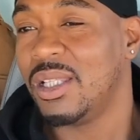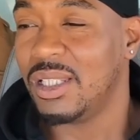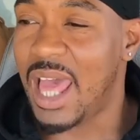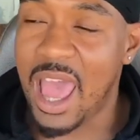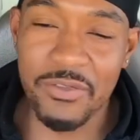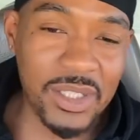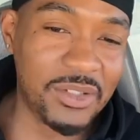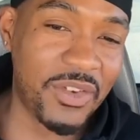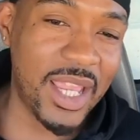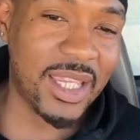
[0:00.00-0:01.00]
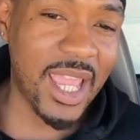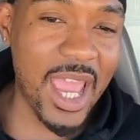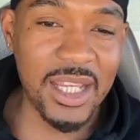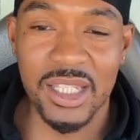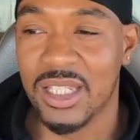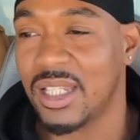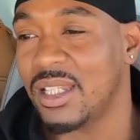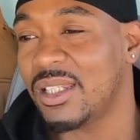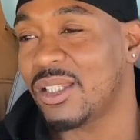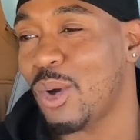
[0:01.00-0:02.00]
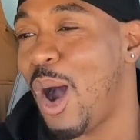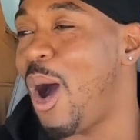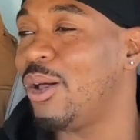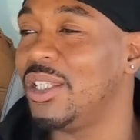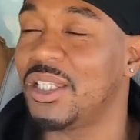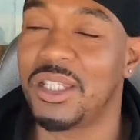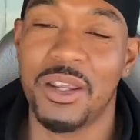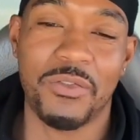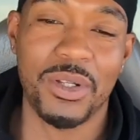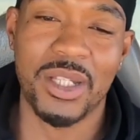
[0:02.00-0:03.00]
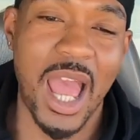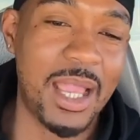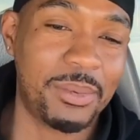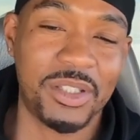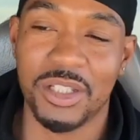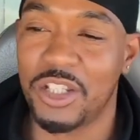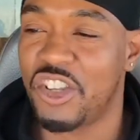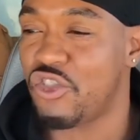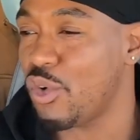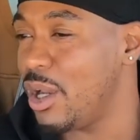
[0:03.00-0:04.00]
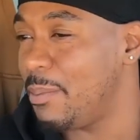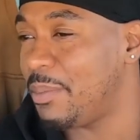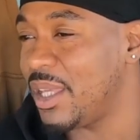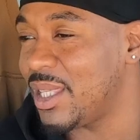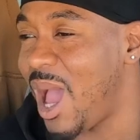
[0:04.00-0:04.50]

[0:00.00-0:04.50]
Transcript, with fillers: lavish vacations or all these different types of drip and